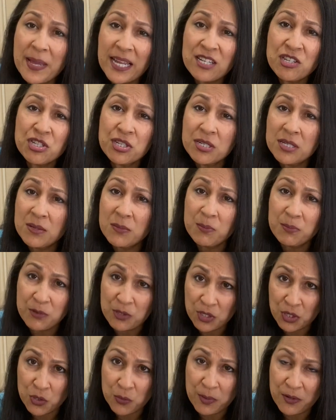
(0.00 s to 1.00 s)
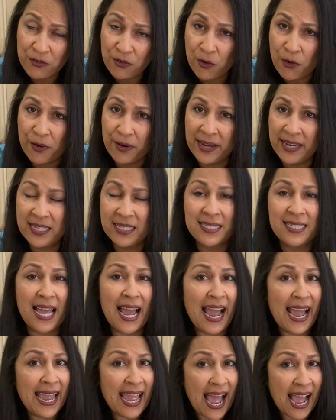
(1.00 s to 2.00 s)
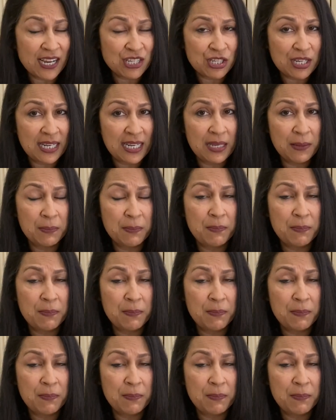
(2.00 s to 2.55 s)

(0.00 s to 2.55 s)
mention to you before is I actually